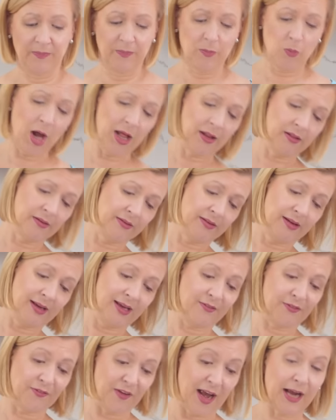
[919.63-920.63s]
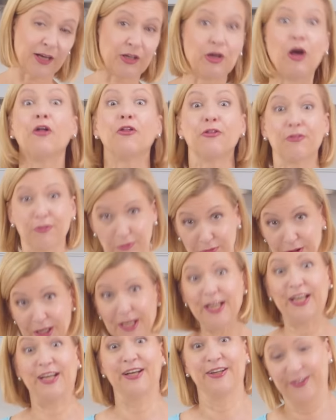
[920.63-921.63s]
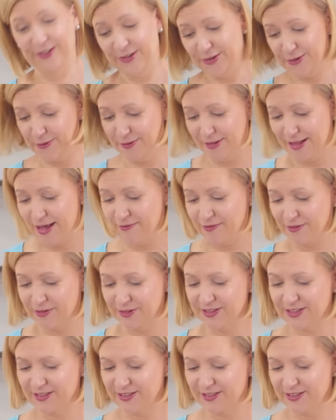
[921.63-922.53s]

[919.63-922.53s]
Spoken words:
Well, in fact, 3 new levels.